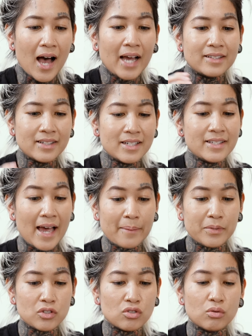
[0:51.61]
I did
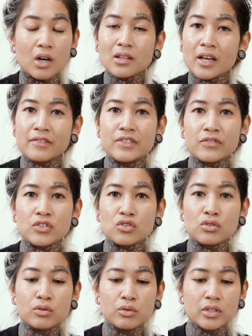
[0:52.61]
tap into a lot of
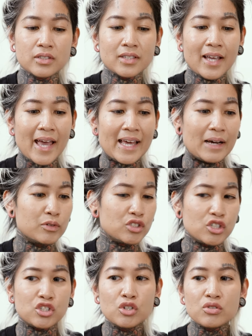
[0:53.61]
different tools, and I was
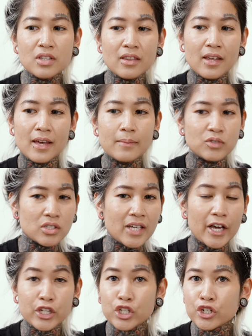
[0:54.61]
just using them just
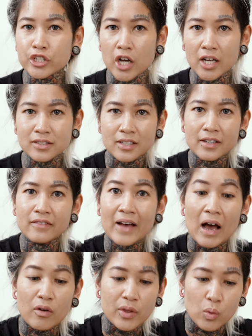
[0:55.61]
out of curiosity of
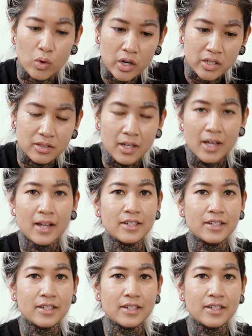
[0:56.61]
how they worked.